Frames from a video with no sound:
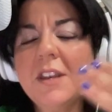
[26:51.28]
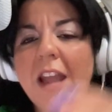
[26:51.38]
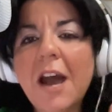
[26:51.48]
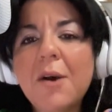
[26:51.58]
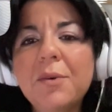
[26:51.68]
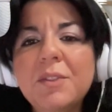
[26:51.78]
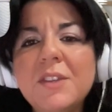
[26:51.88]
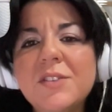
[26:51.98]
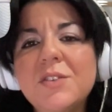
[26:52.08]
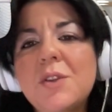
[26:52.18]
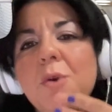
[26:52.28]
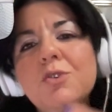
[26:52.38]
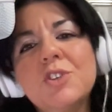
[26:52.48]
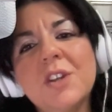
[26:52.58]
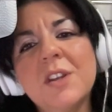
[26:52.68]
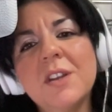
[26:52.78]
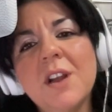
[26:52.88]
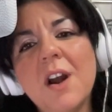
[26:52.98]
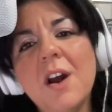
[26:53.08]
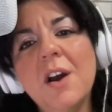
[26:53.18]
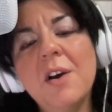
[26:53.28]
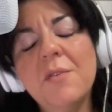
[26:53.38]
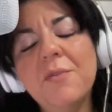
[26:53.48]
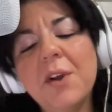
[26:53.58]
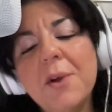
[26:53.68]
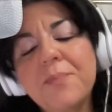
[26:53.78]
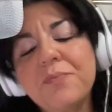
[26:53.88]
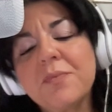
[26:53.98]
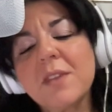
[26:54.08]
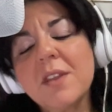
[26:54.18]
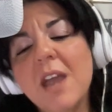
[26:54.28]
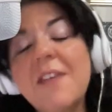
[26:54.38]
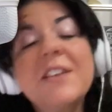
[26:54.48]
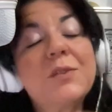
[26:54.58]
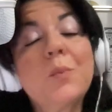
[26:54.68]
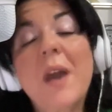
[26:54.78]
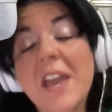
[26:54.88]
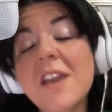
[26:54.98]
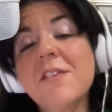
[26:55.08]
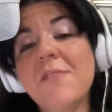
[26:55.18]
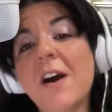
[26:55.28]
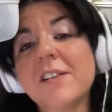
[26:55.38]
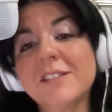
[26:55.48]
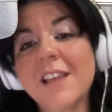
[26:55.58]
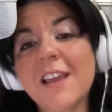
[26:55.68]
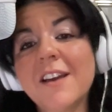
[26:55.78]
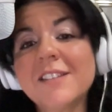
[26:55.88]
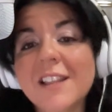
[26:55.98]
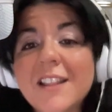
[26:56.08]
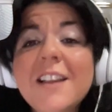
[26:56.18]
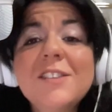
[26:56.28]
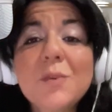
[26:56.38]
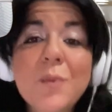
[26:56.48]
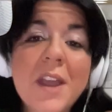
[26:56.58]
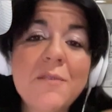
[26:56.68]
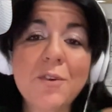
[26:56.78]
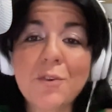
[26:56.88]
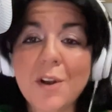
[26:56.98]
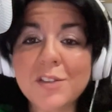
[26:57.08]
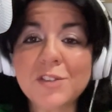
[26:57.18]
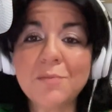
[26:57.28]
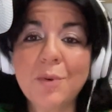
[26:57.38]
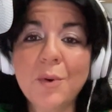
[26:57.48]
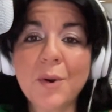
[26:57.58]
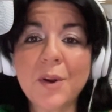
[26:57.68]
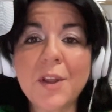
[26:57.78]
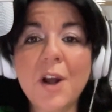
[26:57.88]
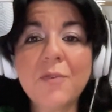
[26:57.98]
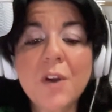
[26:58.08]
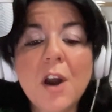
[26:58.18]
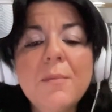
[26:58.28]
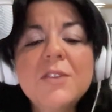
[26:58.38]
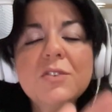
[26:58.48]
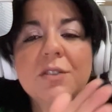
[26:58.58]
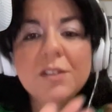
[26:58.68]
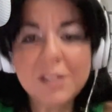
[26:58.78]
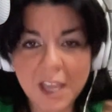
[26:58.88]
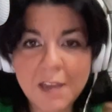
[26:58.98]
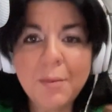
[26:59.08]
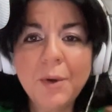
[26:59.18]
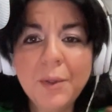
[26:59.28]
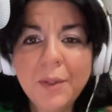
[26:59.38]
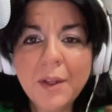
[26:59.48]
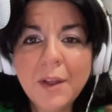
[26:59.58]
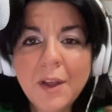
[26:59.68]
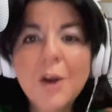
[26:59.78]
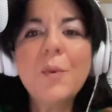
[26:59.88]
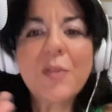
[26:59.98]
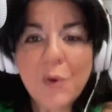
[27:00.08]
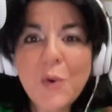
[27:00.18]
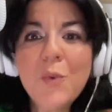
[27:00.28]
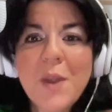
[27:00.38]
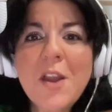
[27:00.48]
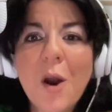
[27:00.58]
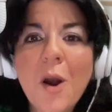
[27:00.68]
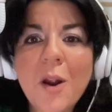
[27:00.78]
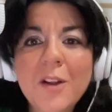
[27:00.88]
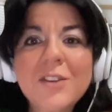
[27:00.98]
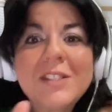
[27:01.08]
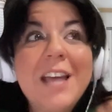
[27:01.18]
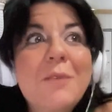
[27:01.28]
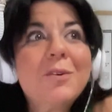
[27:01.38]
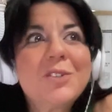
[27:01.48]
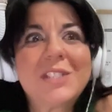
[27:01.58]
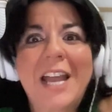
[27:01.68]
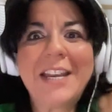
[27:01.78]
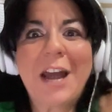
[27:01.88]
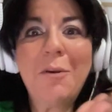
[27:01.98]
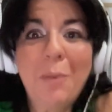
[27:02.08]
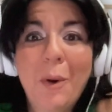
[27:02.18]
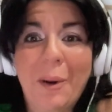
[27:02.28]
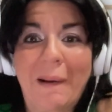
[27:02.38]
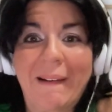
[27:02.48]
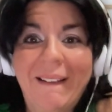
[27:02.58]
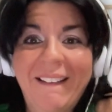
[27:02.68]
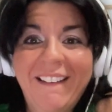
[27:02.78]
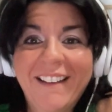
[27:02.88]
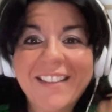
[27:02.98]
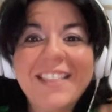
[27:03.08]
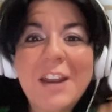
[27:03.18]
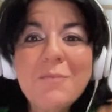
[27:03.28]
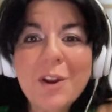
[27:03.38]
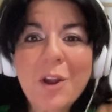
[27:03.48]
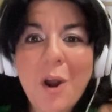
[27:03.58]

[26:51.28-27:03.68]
now this notion of, and this wave, I'll say, because I think it's a wave across the board of coming to the table with who we are, because then we'll stand out more. Then we're